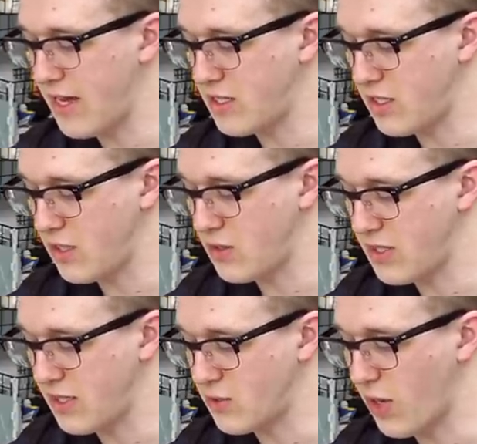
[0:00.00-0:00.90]
H G U
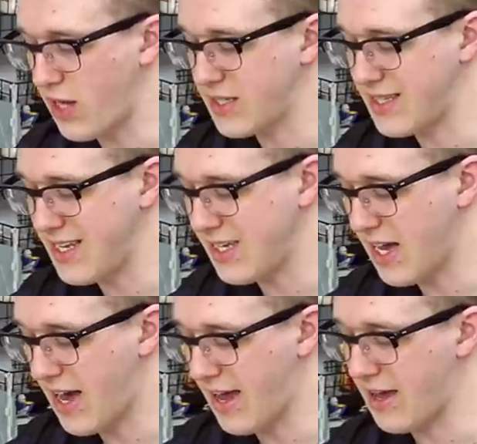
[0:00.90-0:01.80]
C Drasi
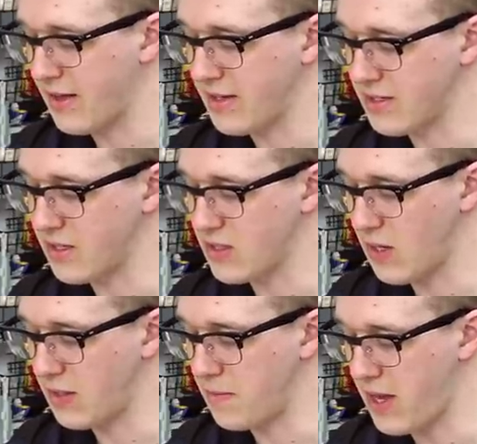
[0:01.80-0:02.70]
Kai is also
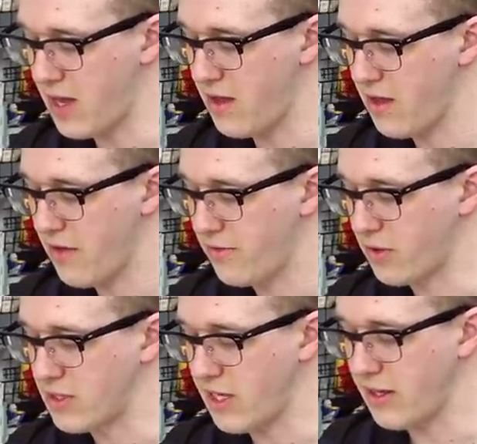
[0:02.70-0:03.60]
out in May
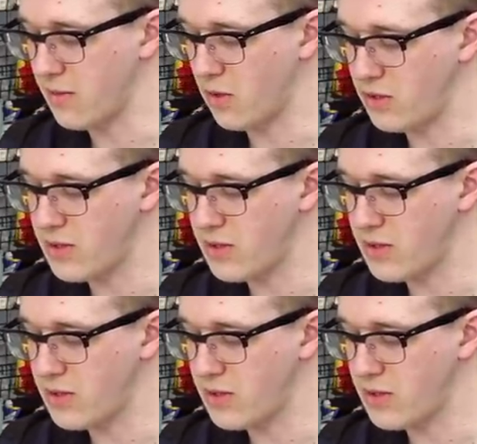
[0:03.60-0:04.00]
for slightly more,